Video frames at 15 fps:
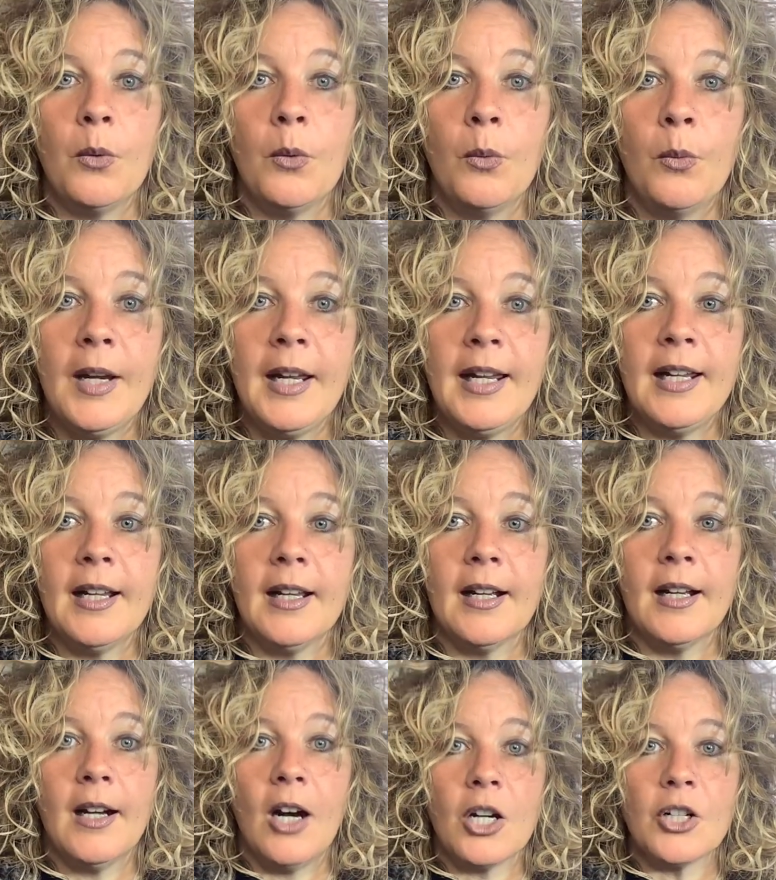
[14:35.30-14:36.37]
We
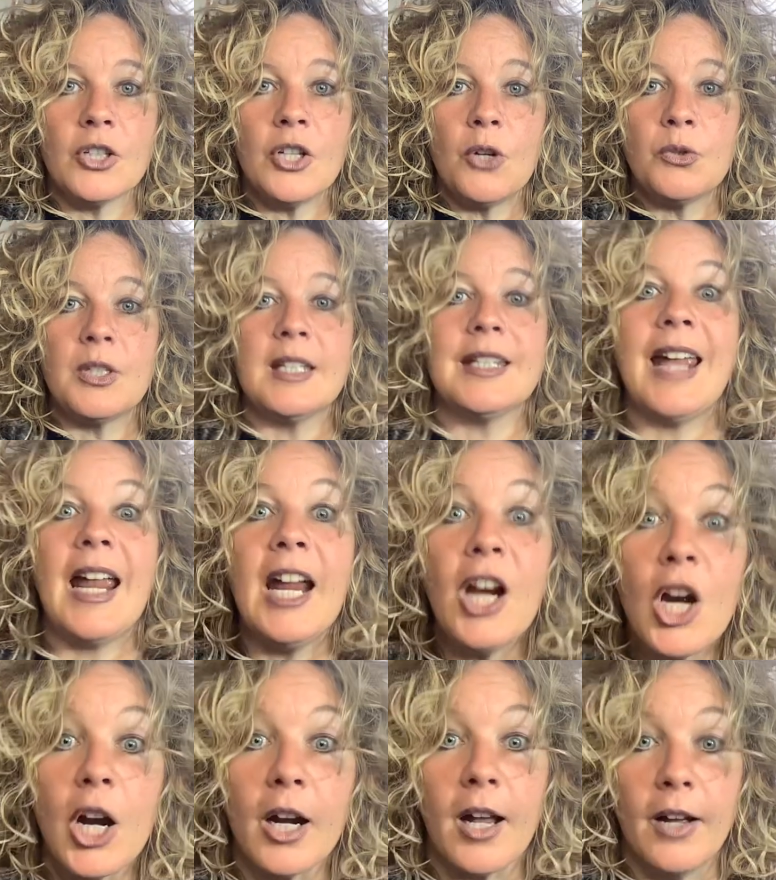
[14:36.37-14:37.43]
are so
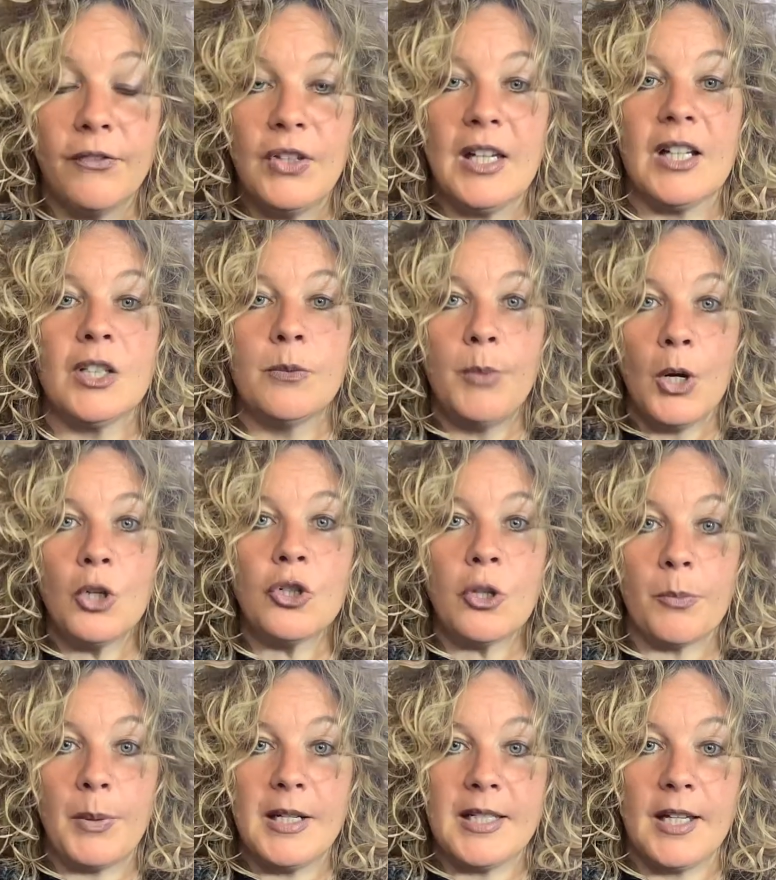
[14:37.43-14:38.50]
scared of the exposure
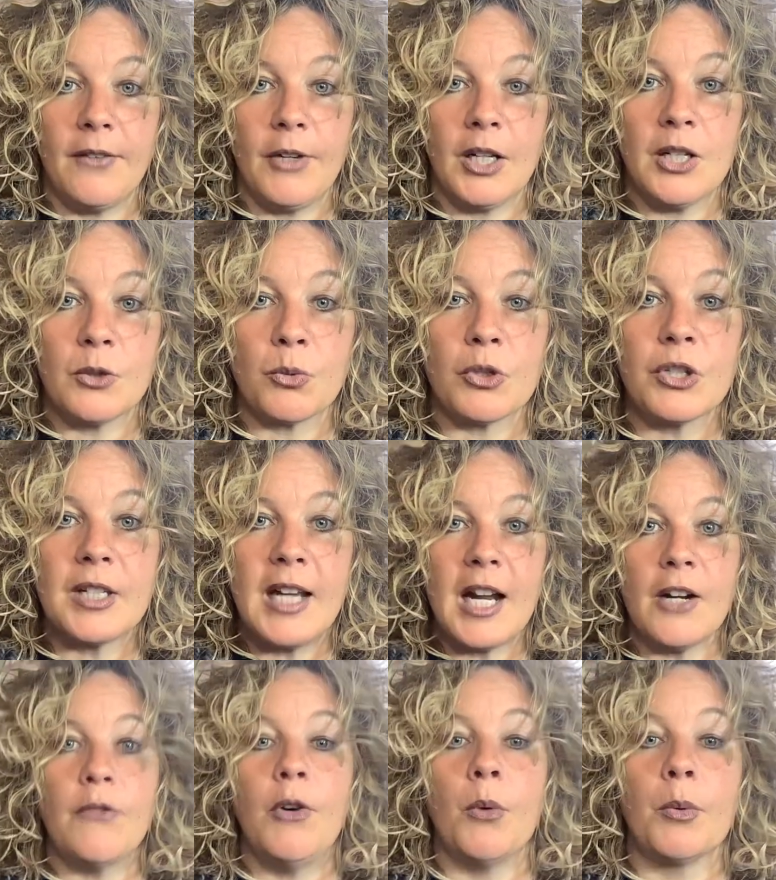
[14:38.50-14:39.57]
piece of it because we're
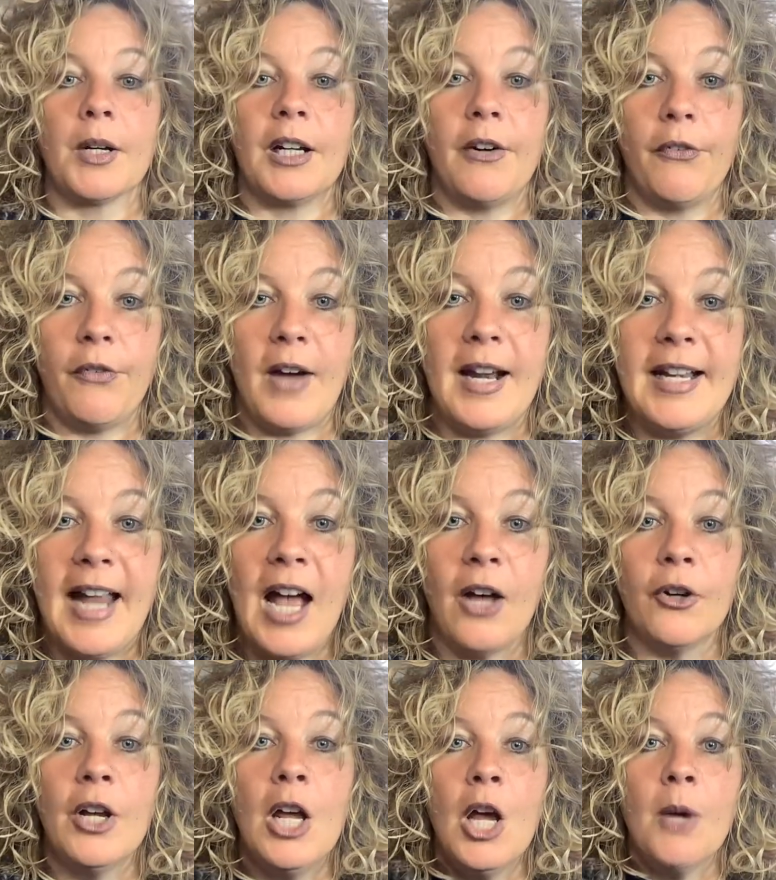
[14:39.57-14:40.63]
scared of what we're going to find
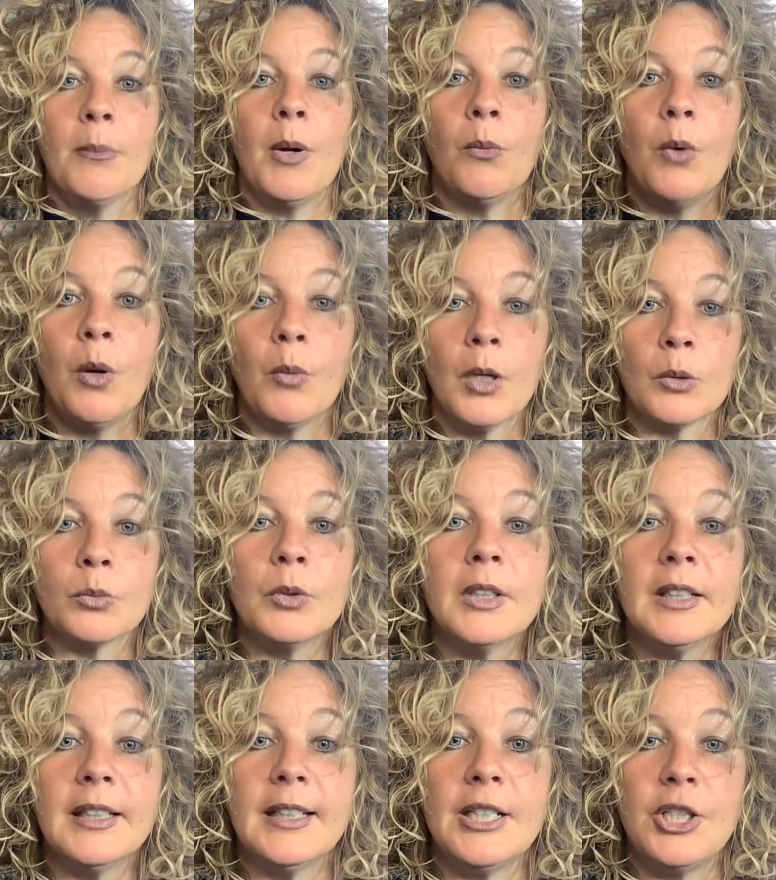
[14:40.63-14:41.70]
out. But what we're
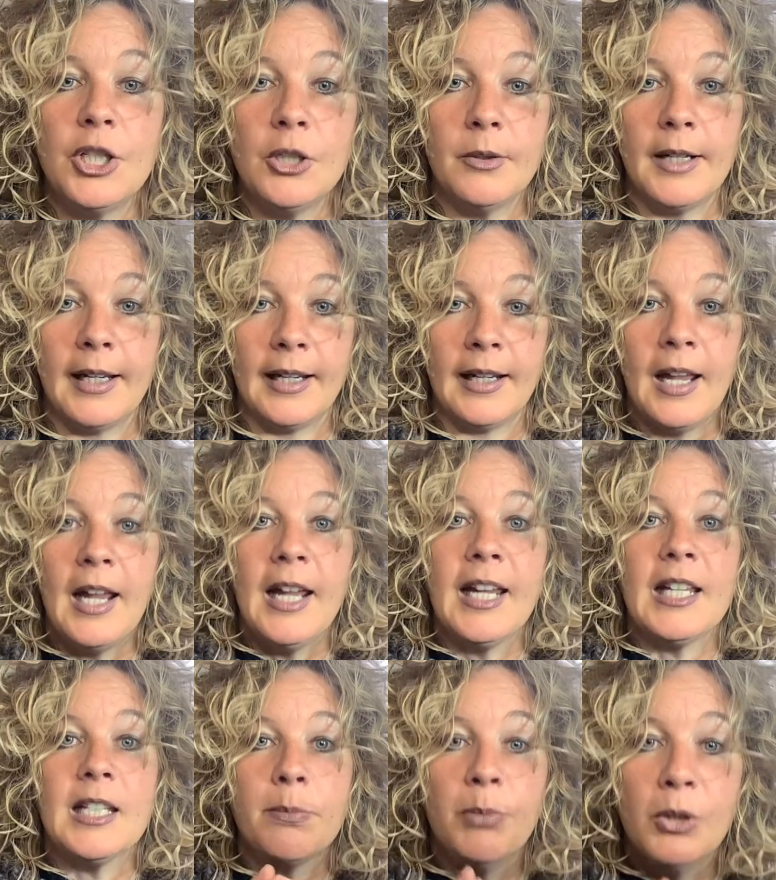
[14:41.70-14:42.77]
really doing
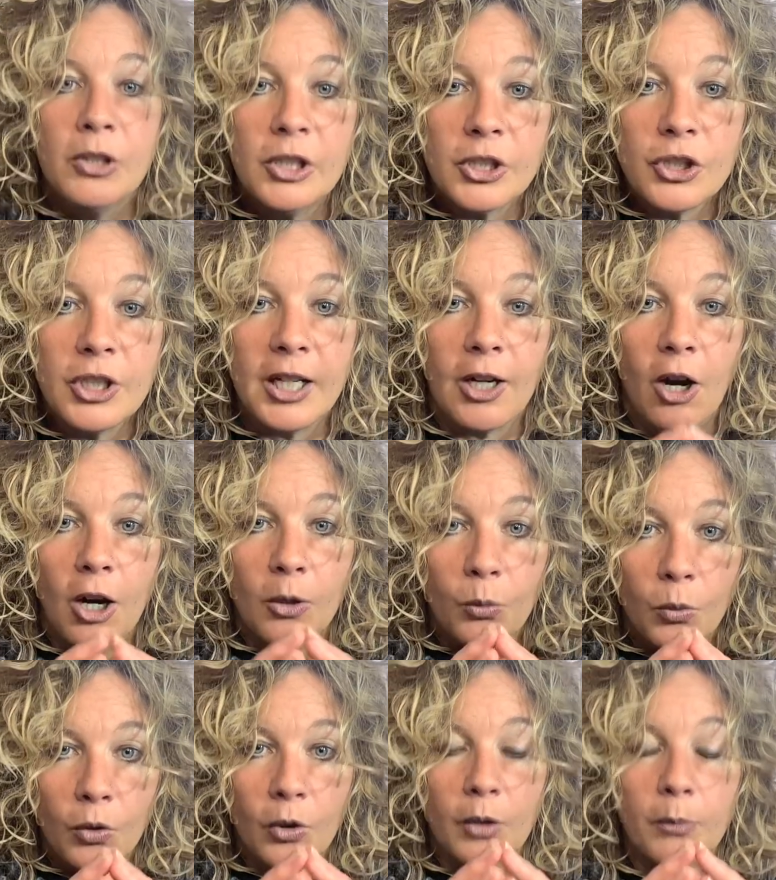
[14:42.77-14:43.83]
is pushing our
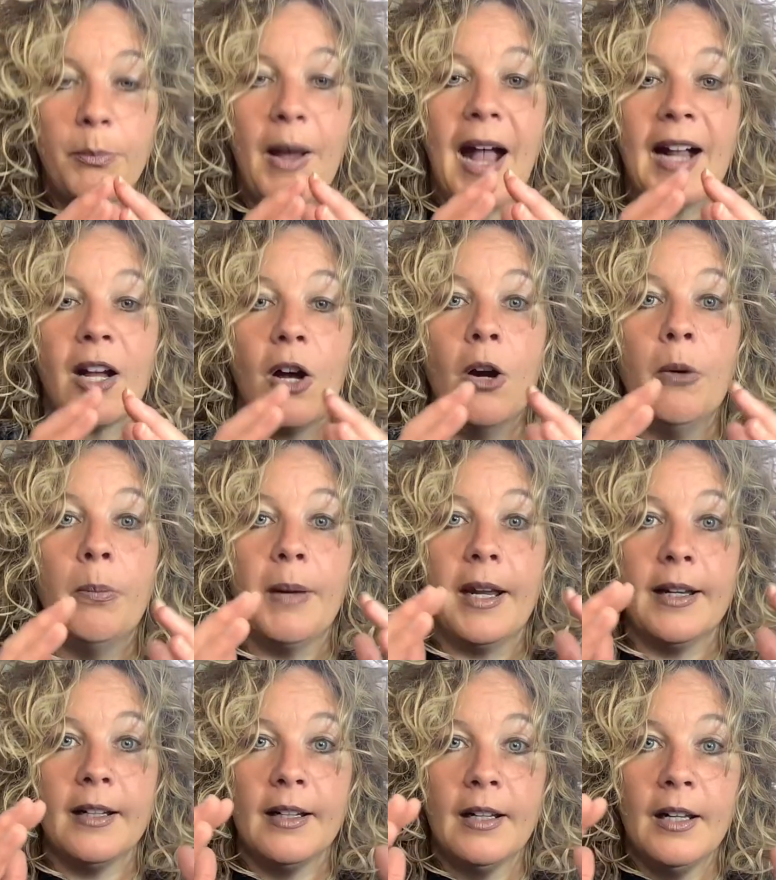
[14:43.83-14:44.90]
world back
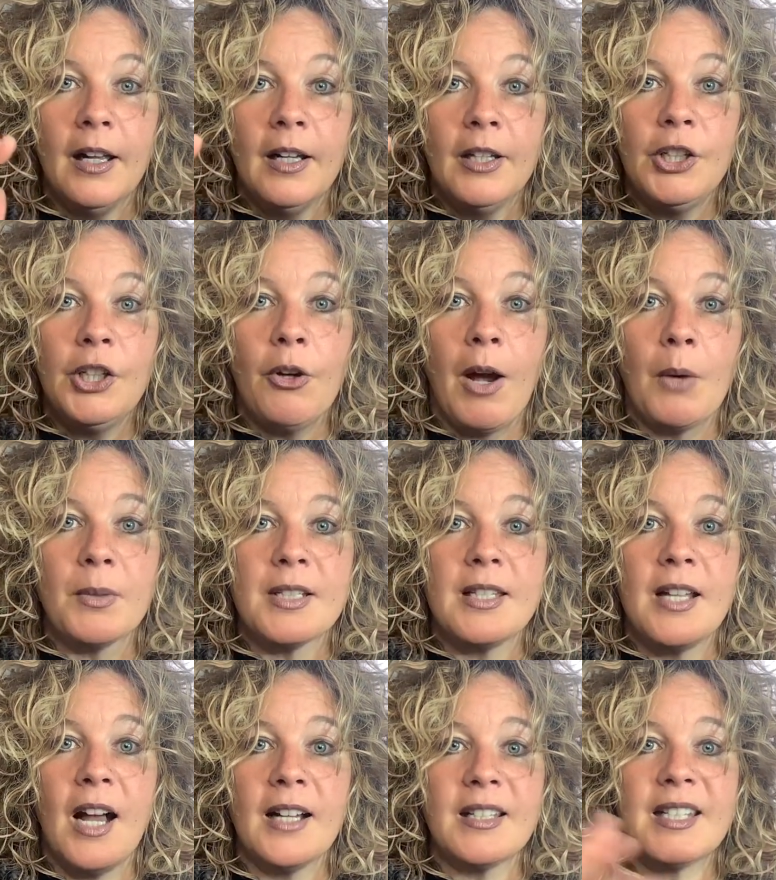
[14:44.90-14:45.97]
open. I was
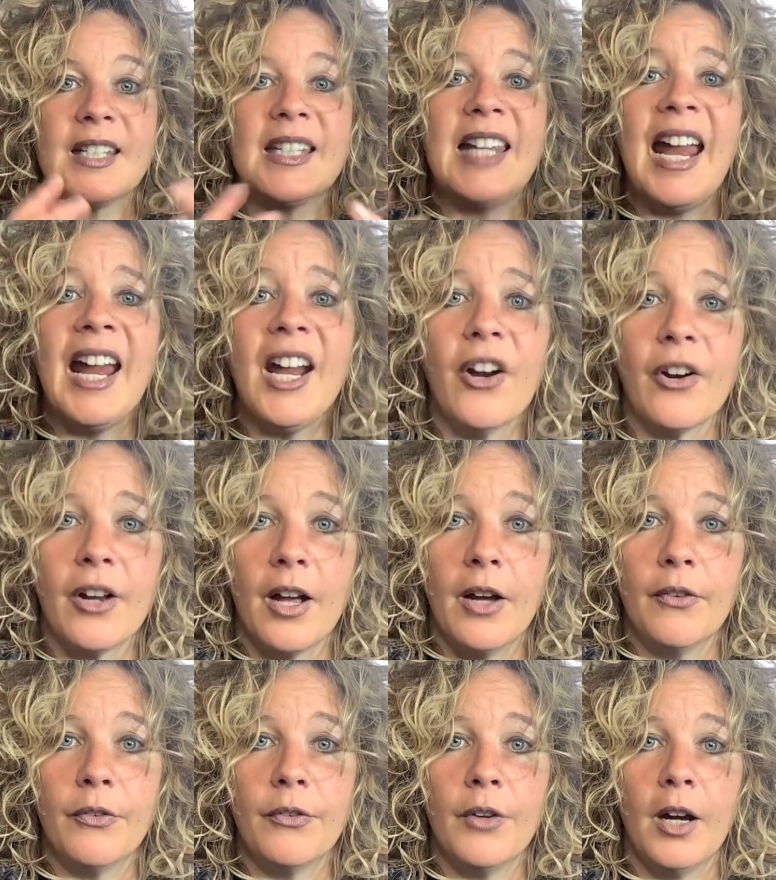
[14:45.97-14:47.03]
not scared
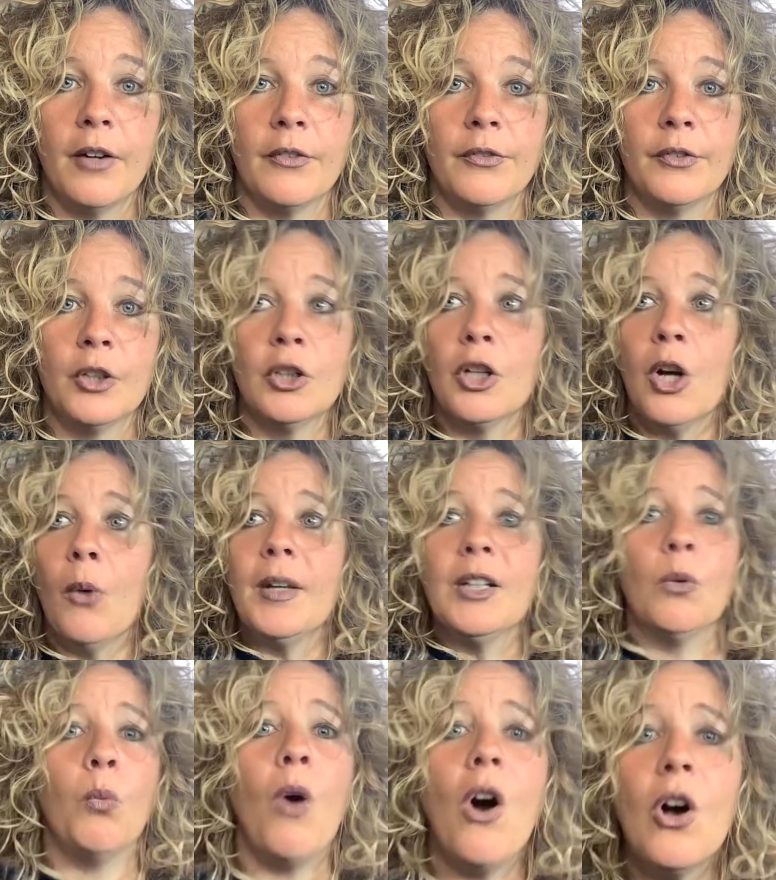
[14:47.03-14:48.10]
of going to
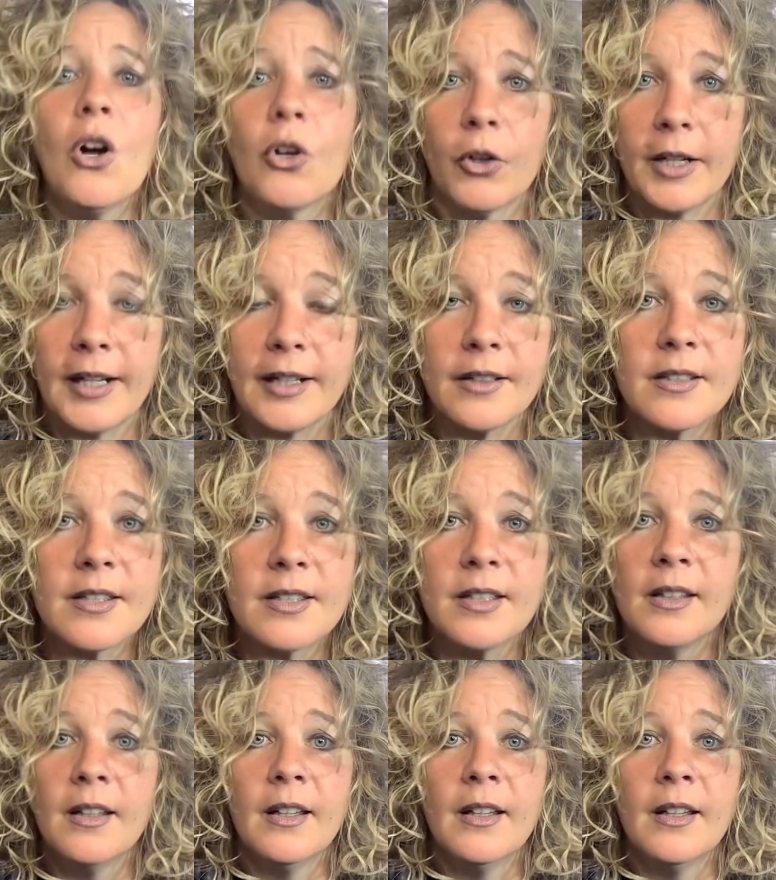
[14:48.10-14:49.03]
Walgreens